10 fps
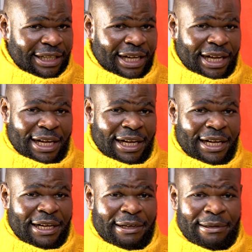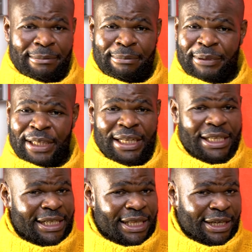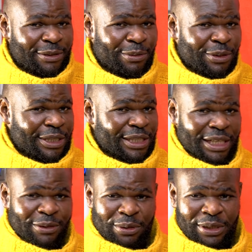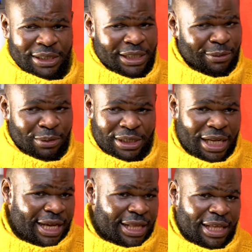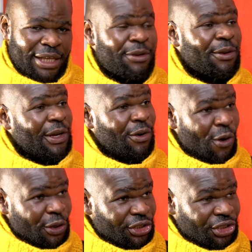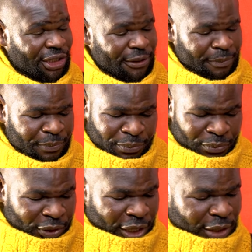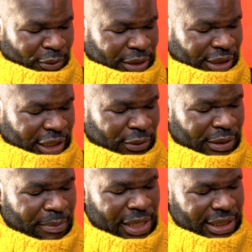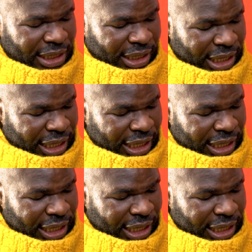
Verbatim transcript: Uh, the lady that was that was that was like the you know the coach. -hmm. It was it was amazing.